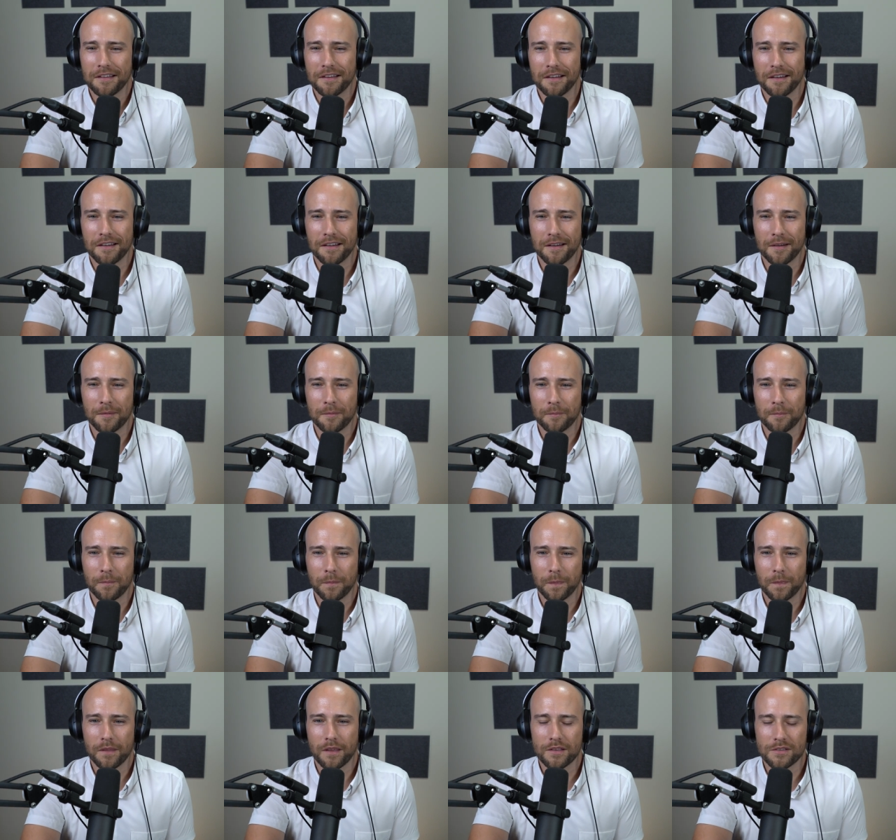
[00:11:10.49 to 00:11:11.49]
Um,
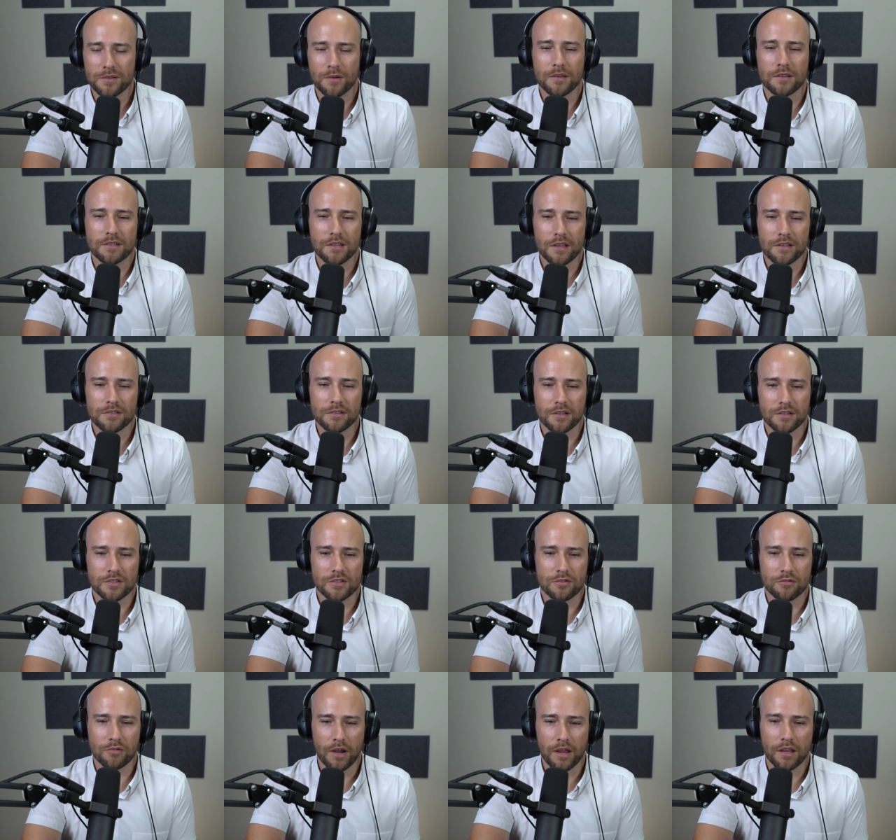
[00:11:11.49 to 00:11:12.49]
and so it does look
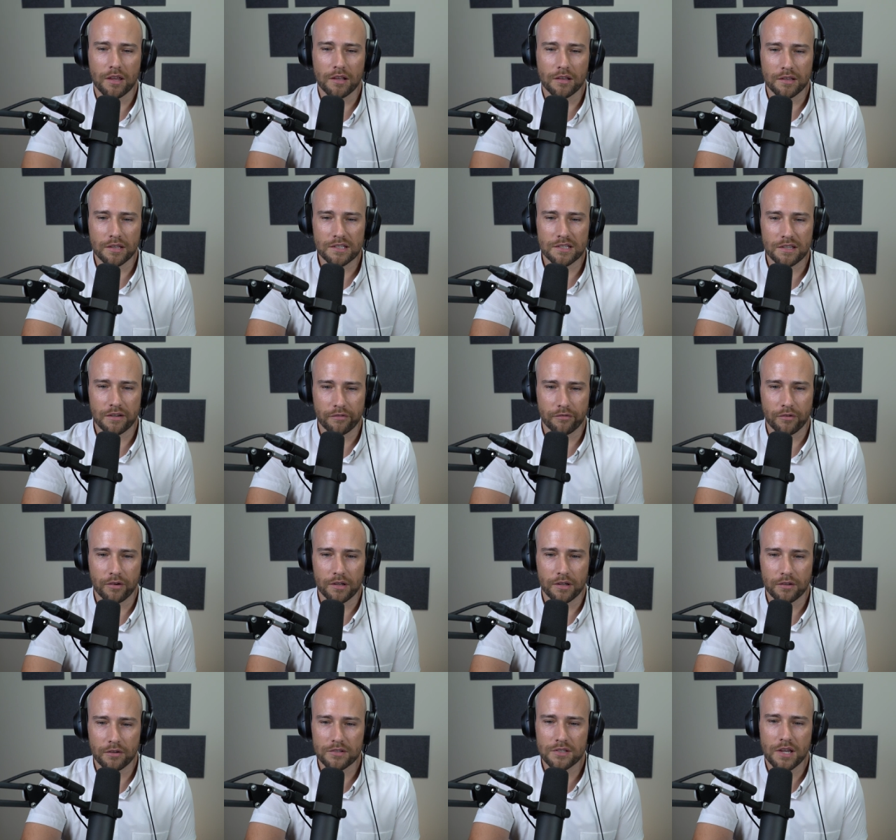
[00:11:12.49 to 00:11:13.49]
strikingly
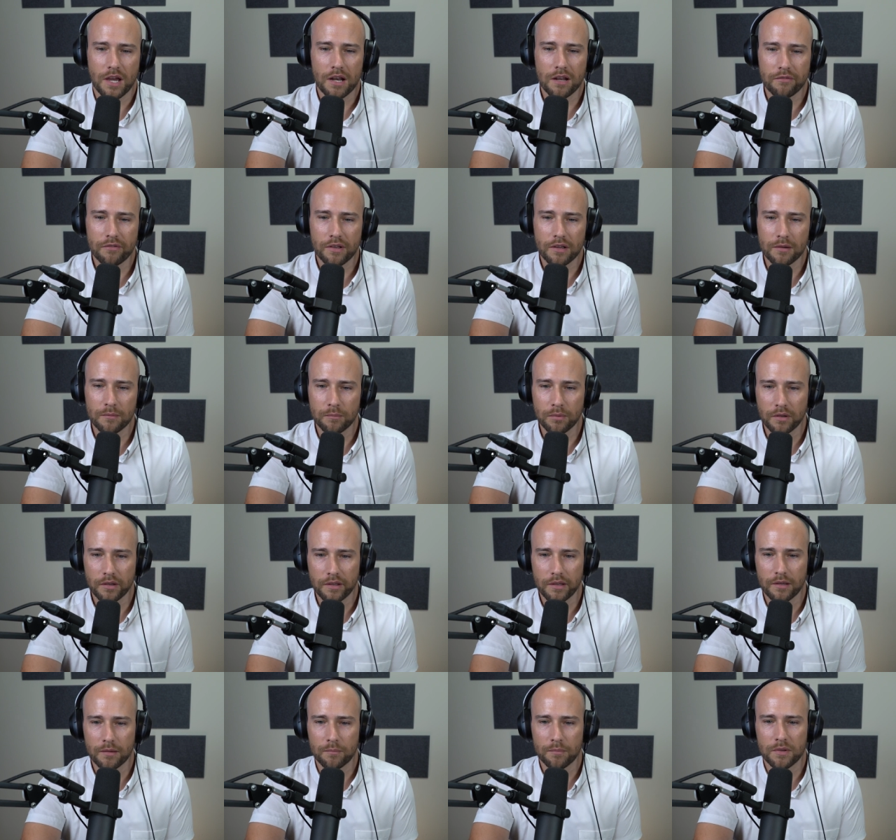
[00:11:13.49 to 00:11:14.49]
different. It looks kind of like a
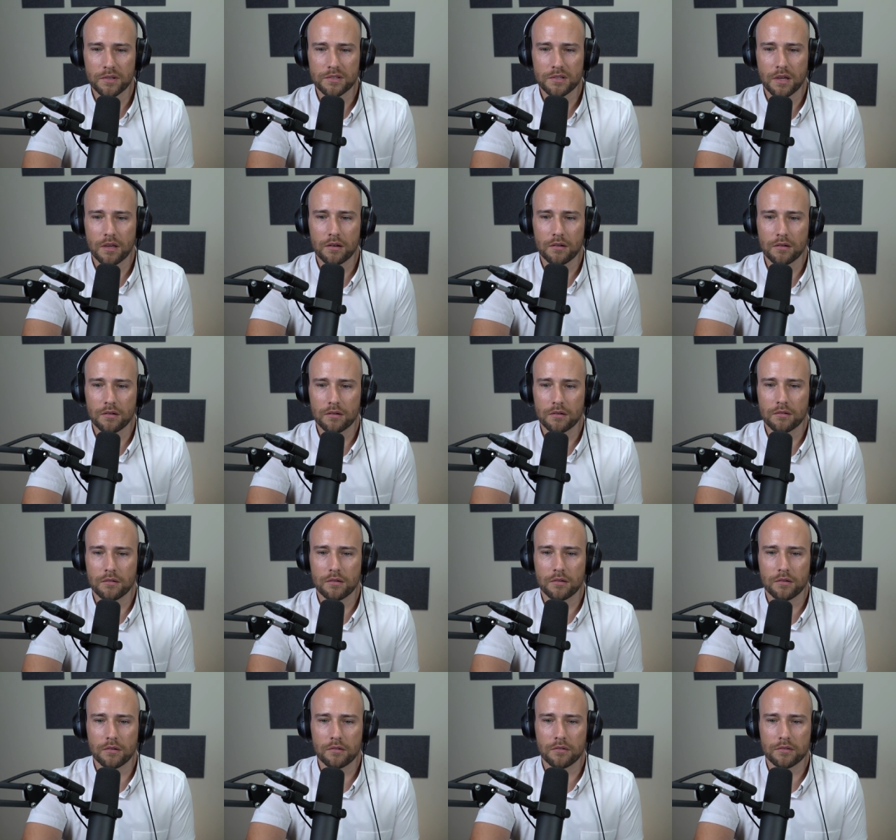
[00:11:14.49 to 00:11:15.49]
blimp. It's got a
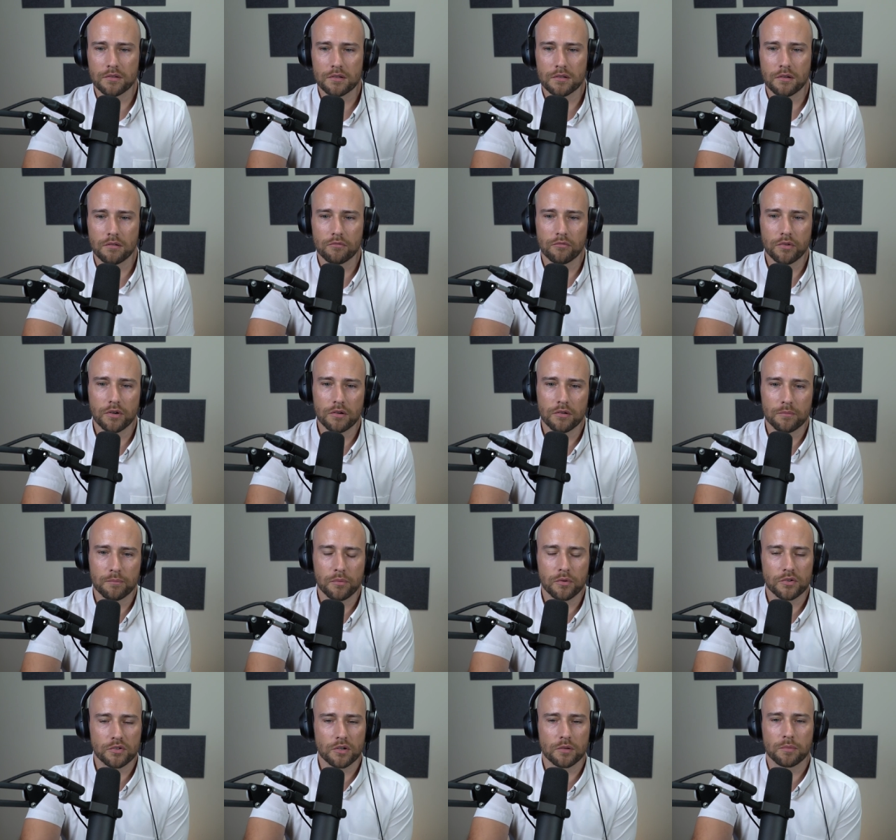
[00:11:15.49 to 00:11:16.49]
you know a rear
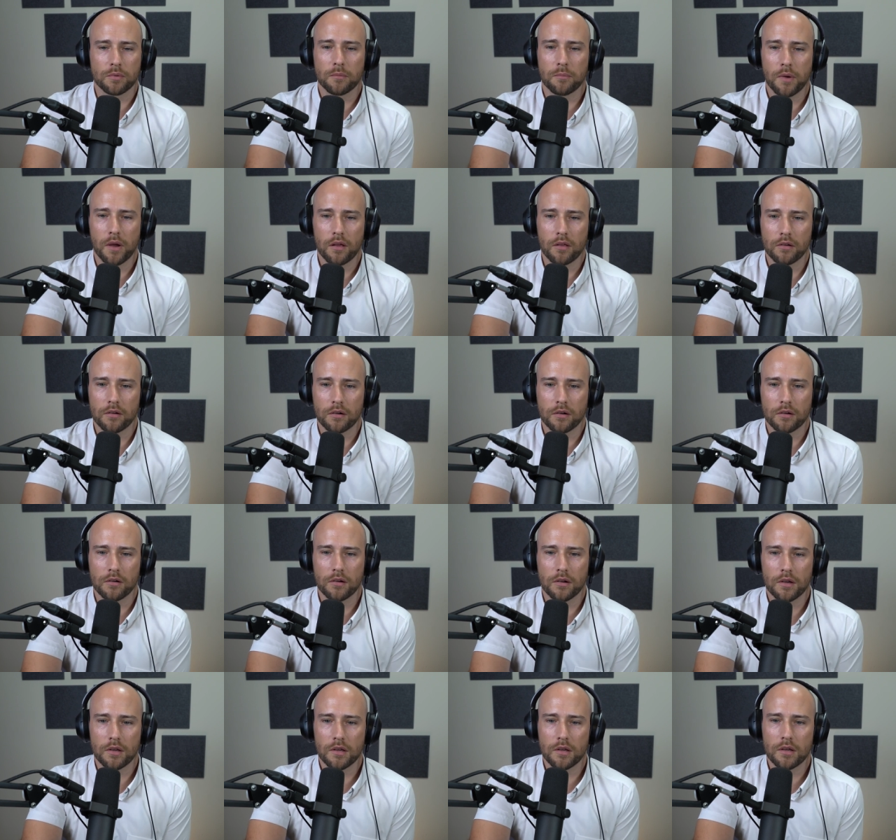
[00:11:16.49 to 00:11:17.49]
pusher propeller.
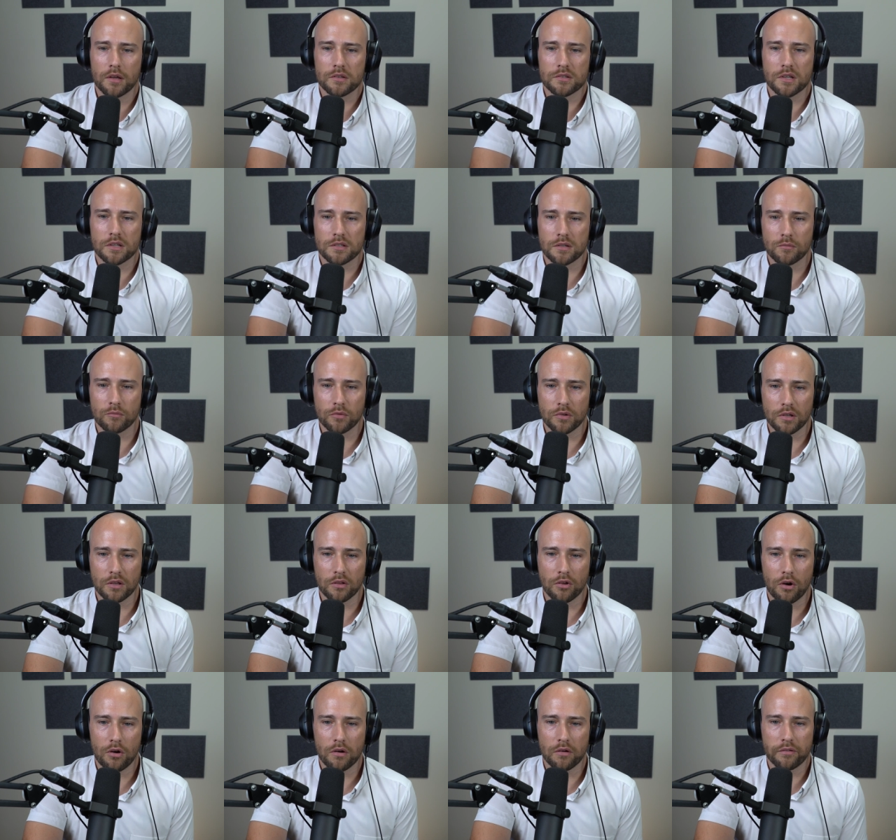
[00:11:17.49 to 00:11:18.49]
It's got some really
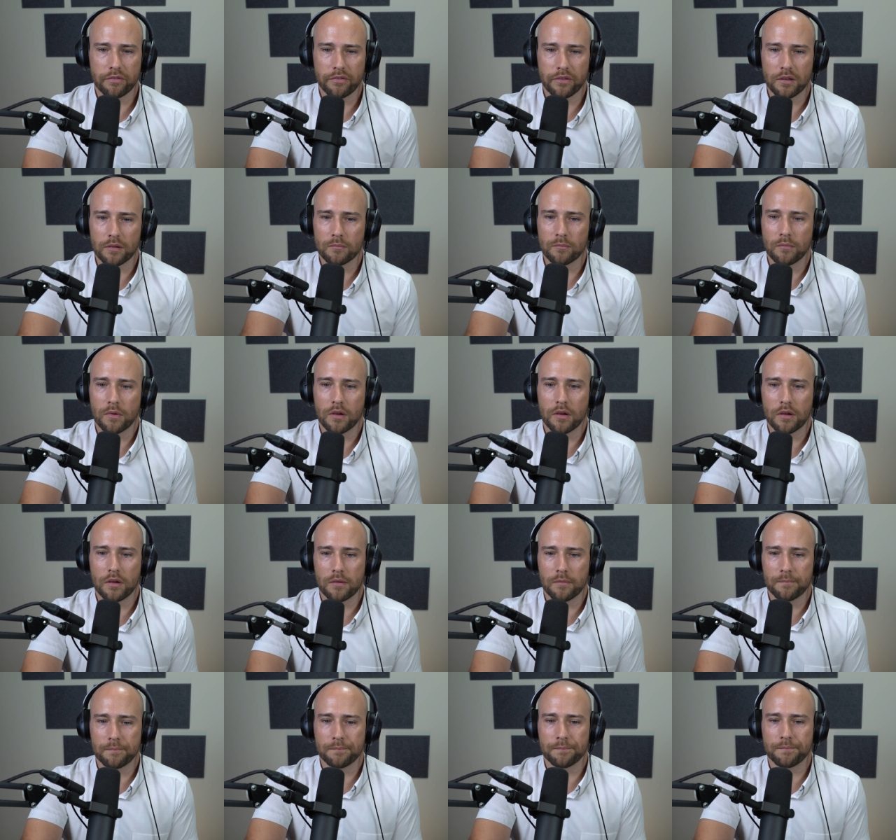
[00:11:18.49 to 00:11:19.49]
long thin
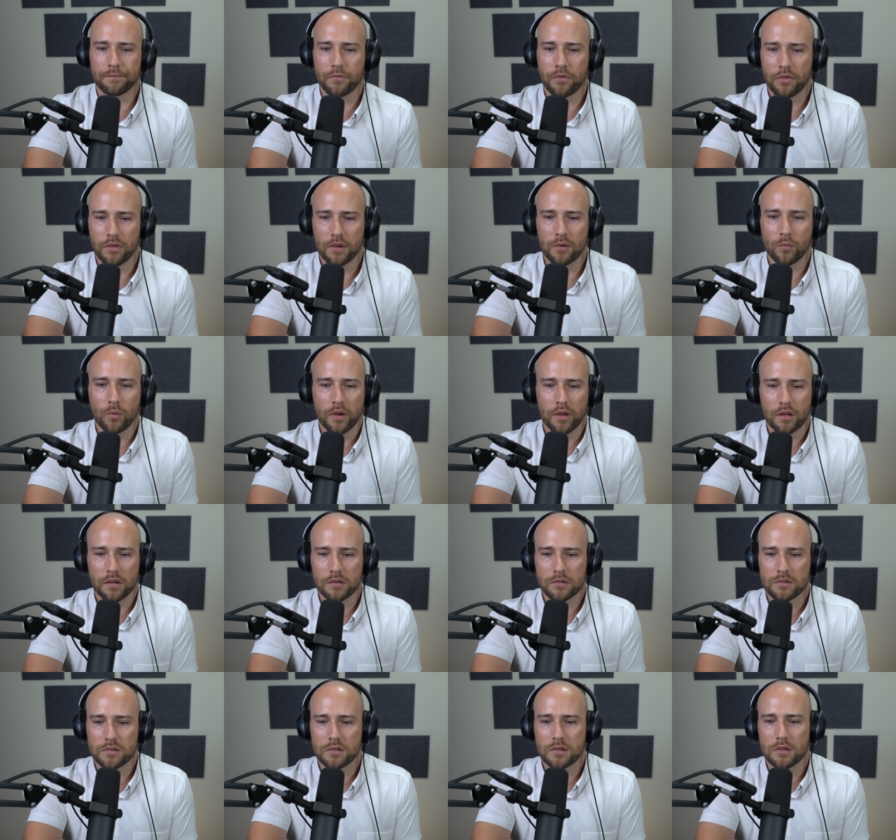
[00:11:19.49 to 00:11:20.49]
um, thin
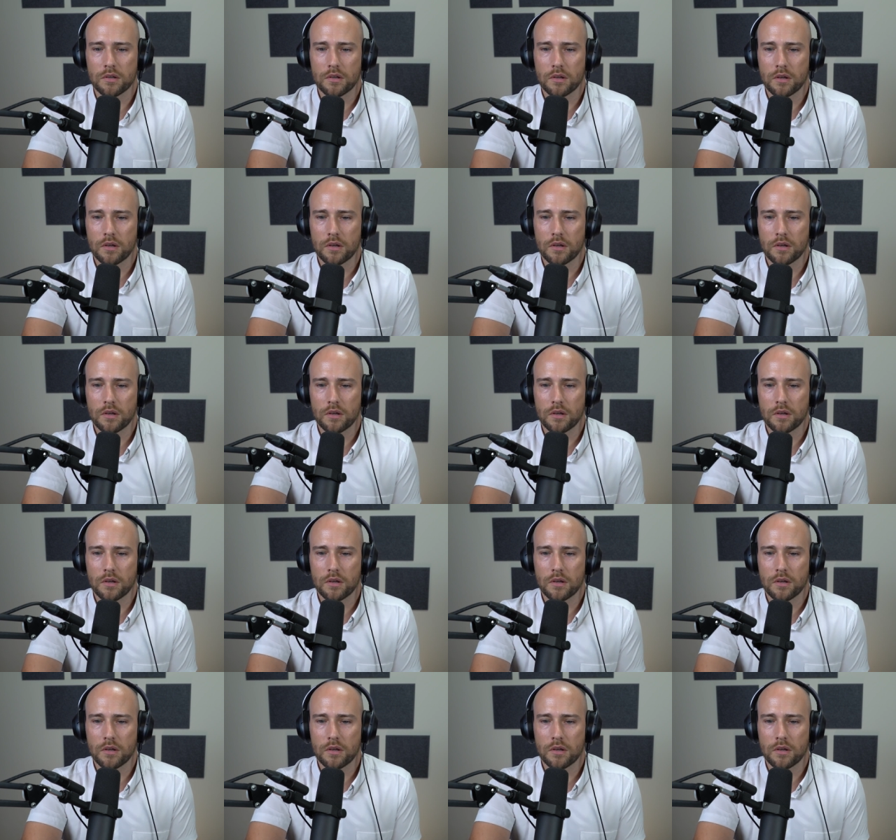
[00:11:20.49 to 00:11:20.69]
wings.